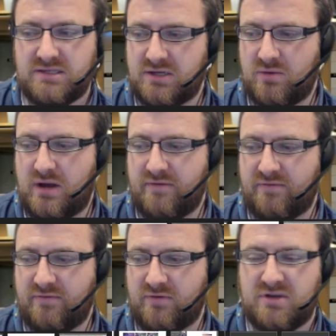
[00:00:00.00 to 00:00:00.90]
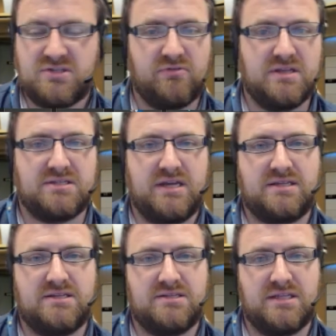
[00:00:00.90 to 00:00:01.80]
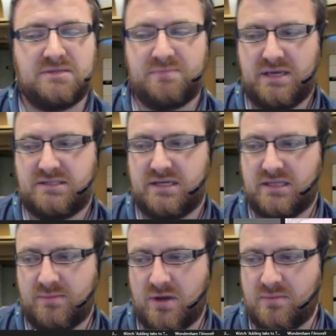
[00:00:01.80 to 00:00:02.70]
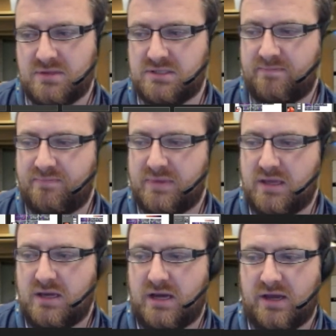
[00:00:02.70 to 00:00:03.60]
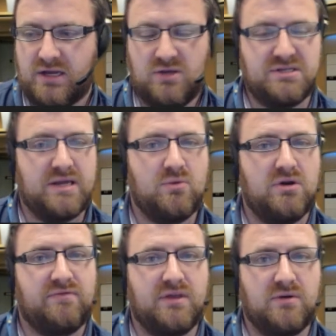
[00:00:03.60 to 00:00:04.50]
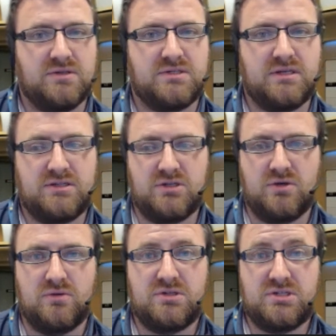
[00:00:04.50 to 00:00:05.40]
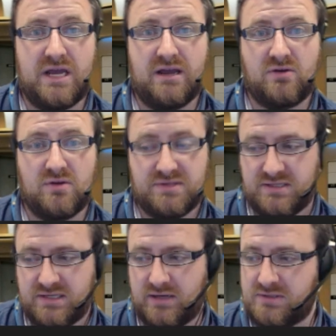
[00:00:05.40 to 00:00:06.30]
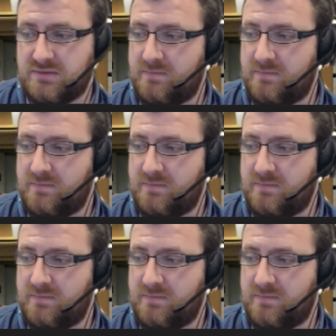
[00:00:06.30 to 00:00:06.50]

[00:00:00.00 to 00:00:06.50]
So I've got 3 screens connected to this PC at the moment, and I can use any one of those to share content out.